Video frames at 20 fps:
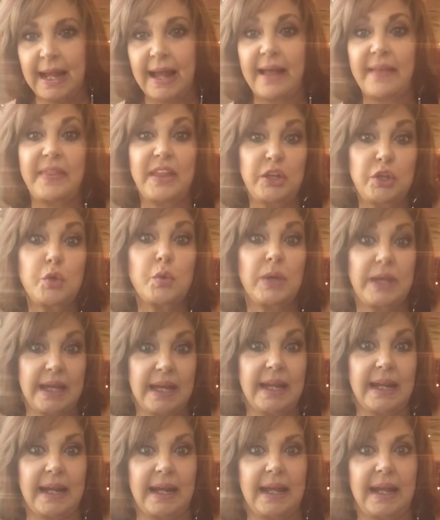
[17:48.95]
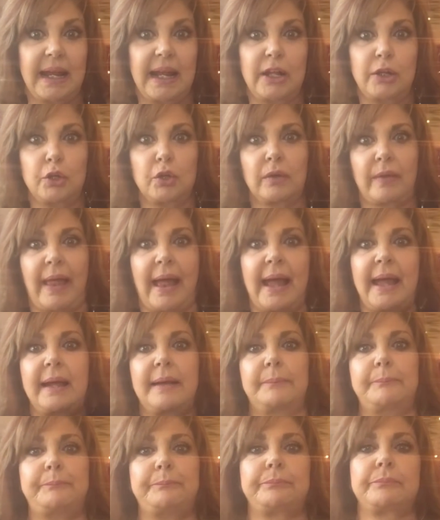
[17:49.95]
And then you get it and you're
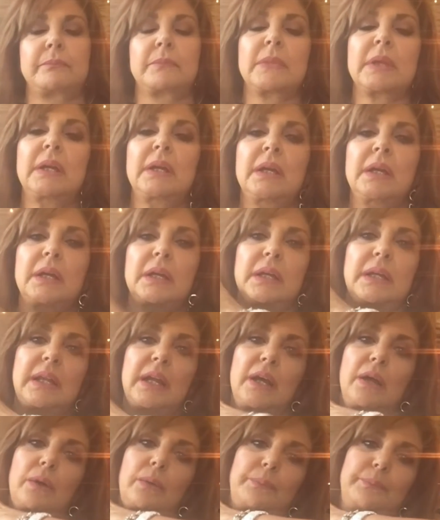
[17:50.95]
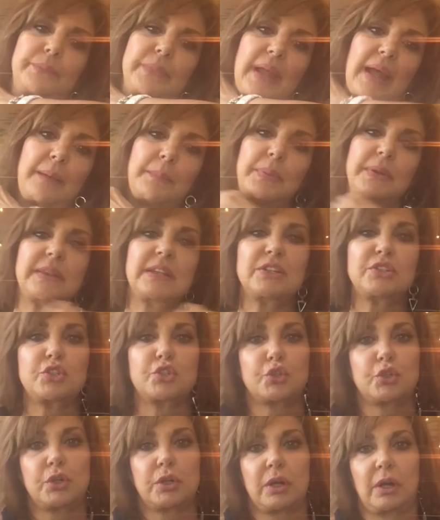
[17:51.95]
like, you know, I put this
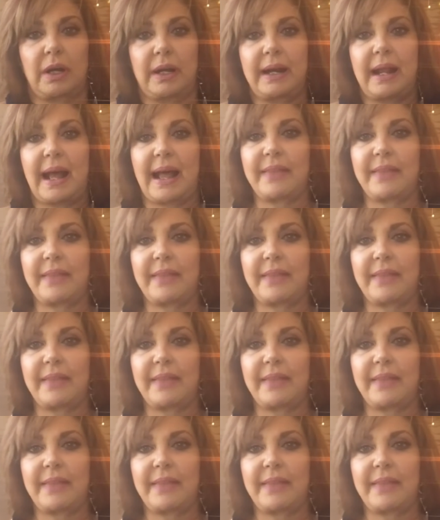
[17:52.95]
shirt on.